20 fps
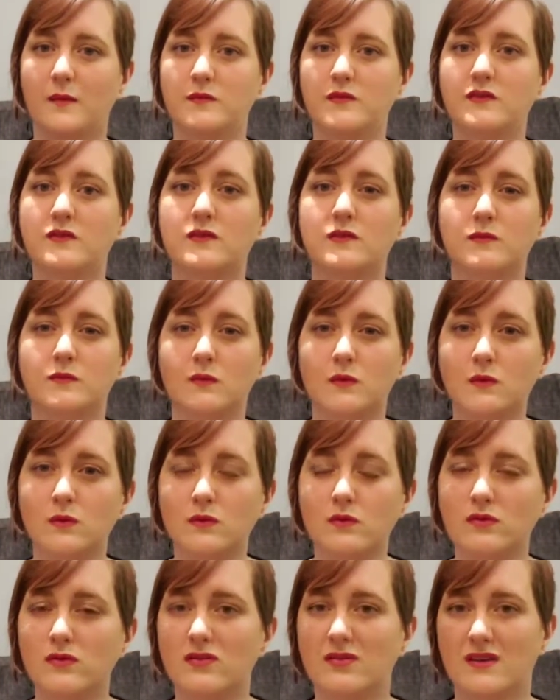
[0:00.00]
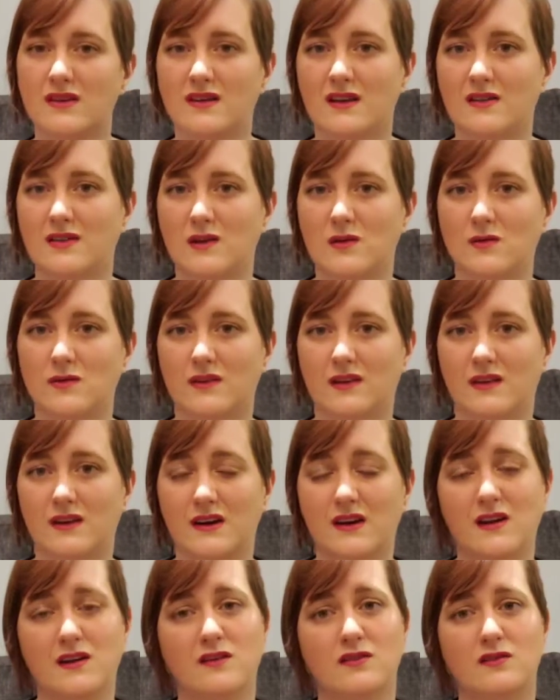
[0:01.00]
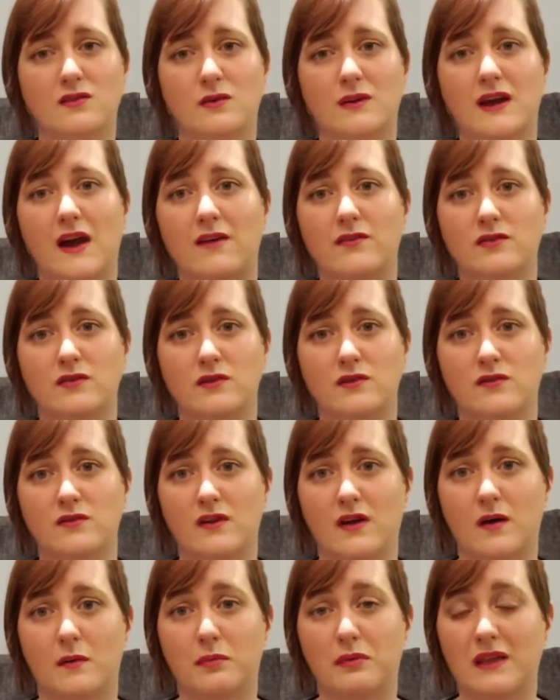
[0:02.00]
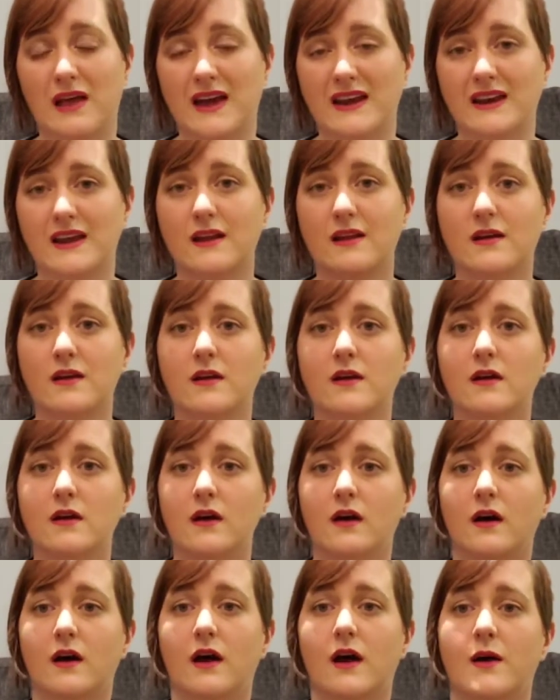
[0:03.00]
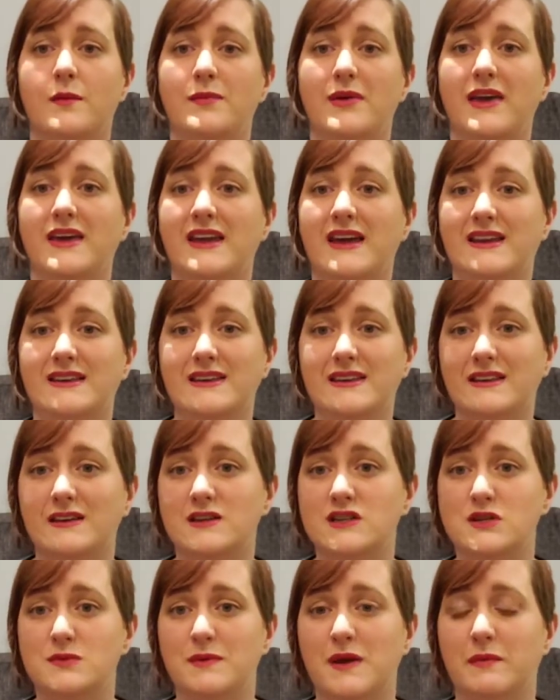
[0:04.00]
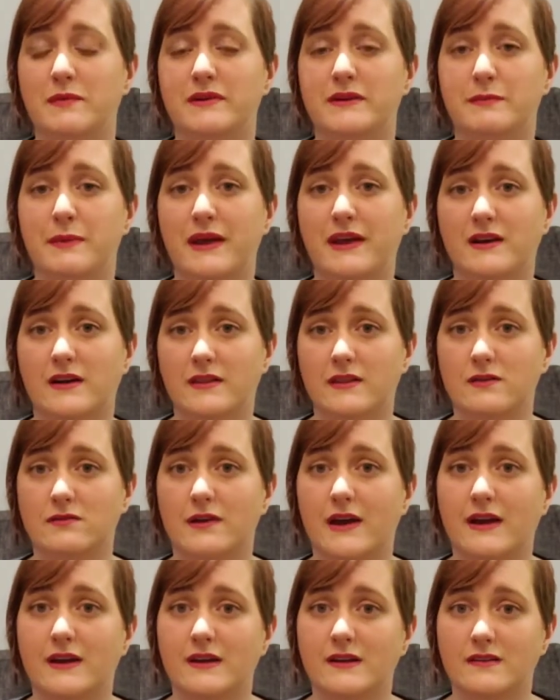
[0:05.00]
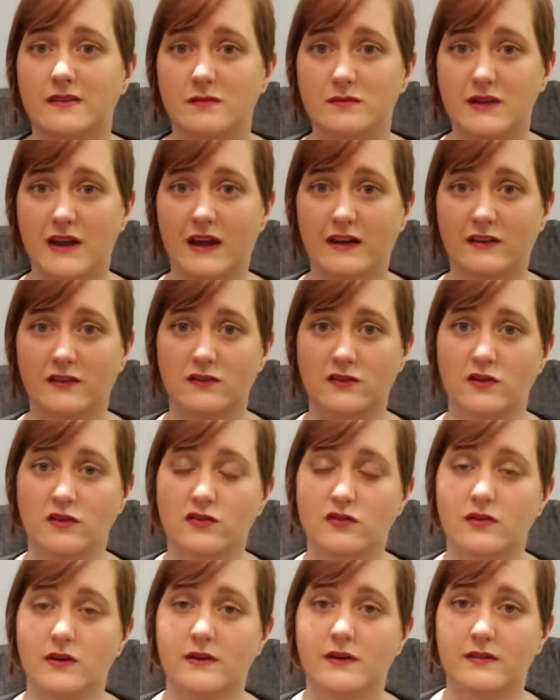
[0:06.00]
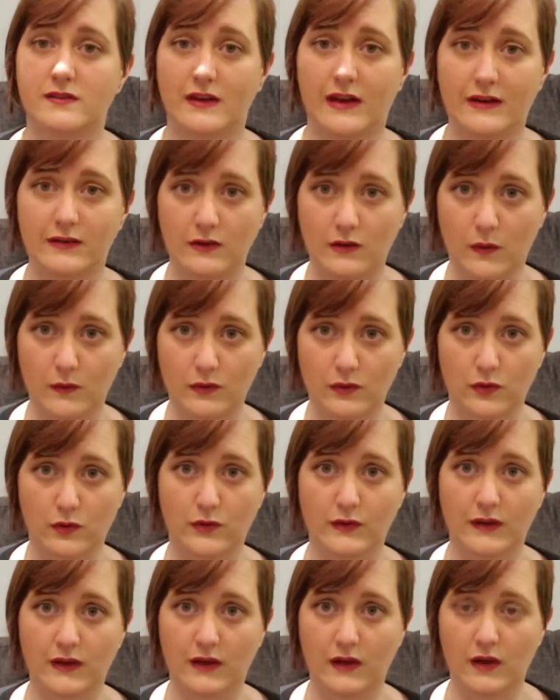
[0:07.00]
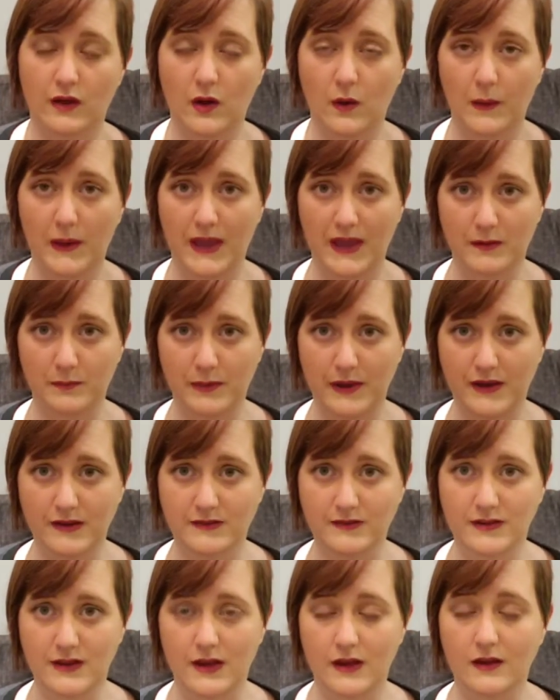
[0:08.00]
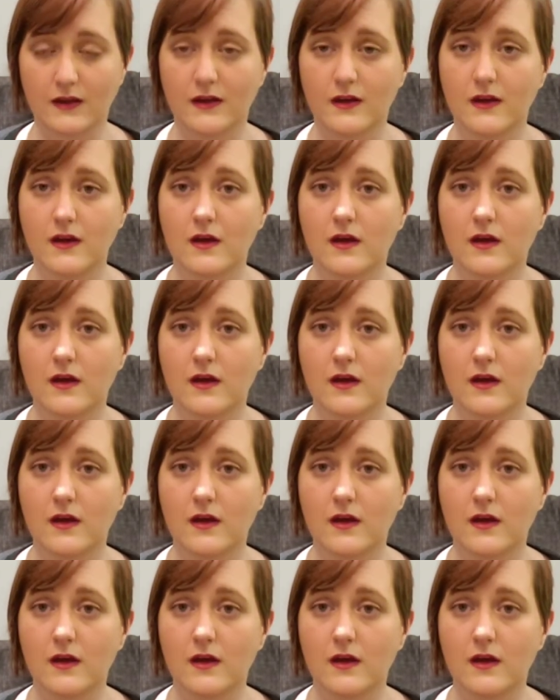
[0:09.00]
smooth that nothing really adheres to it after you've applied it. And I needed to be able to paint on the red and some texture, so I decided to go with acrylic and go hand painting.